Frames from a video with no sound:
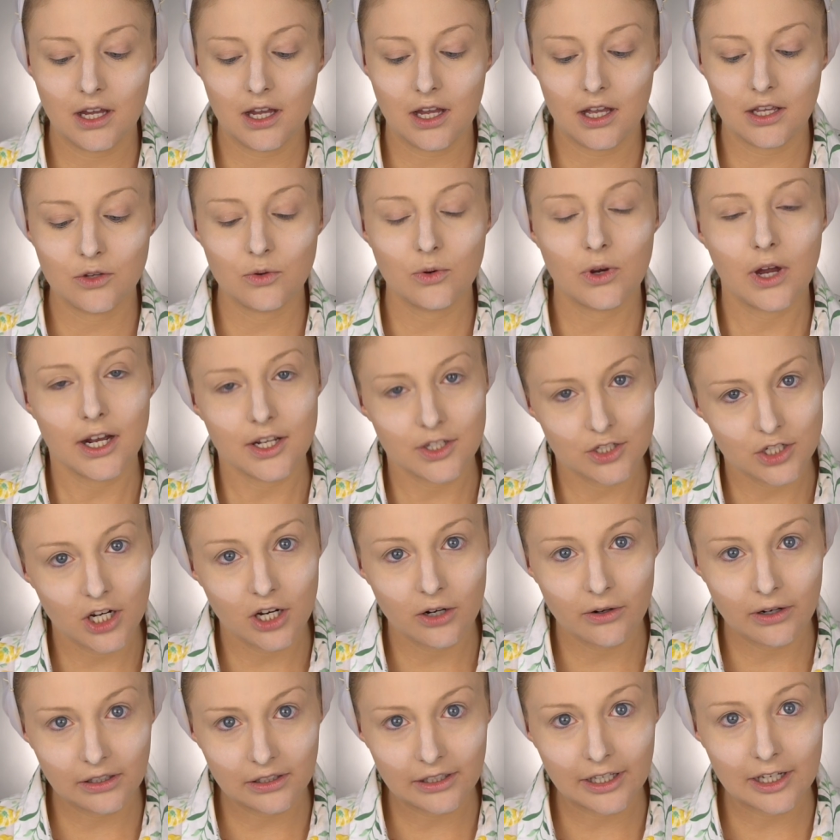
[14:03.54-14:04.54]
you guys know
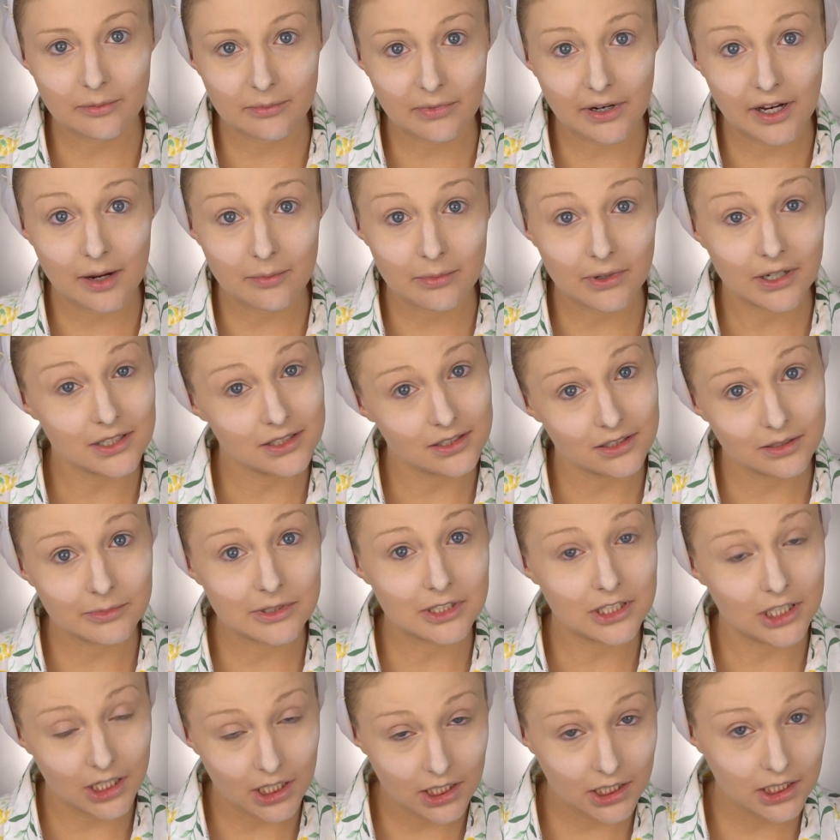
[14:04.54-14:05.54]
I like my eyebrows a little
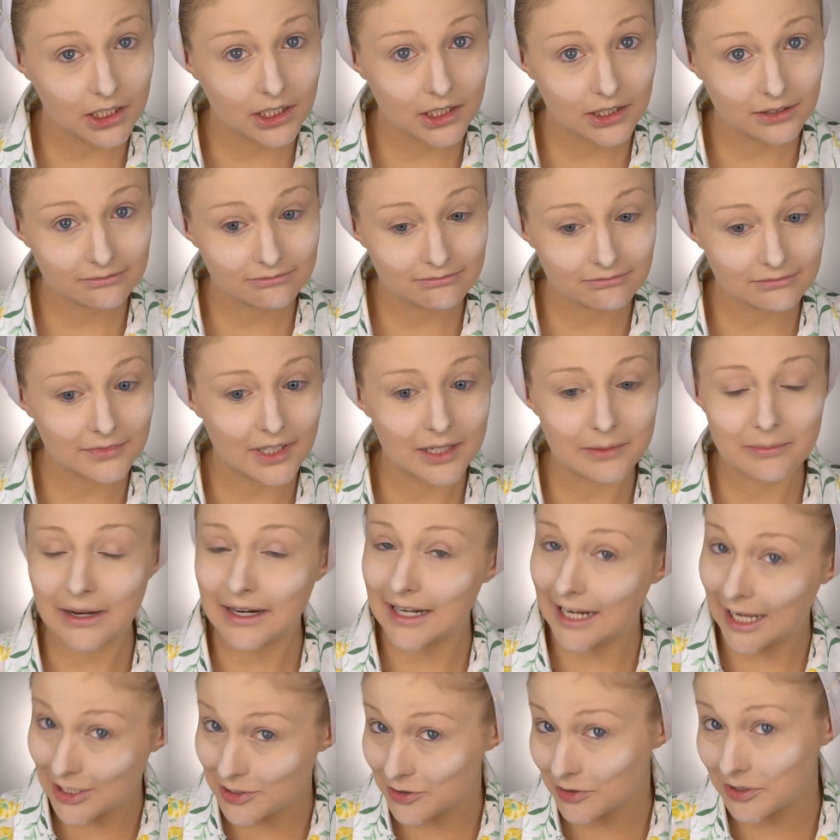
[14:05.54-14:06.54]
bit darker than my
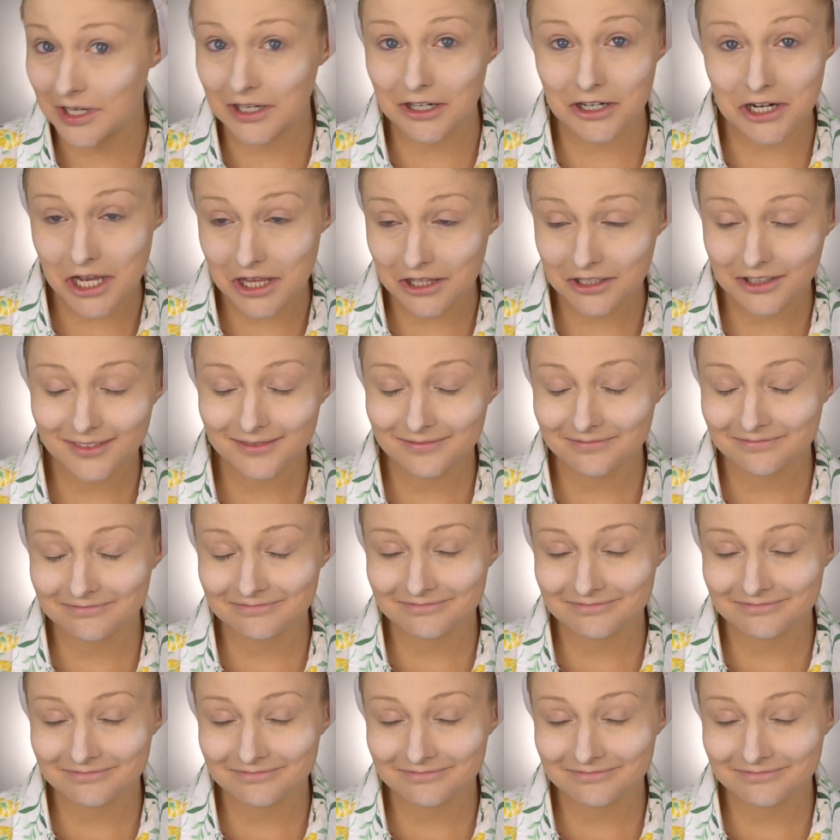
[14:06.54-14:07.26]
natural hair color.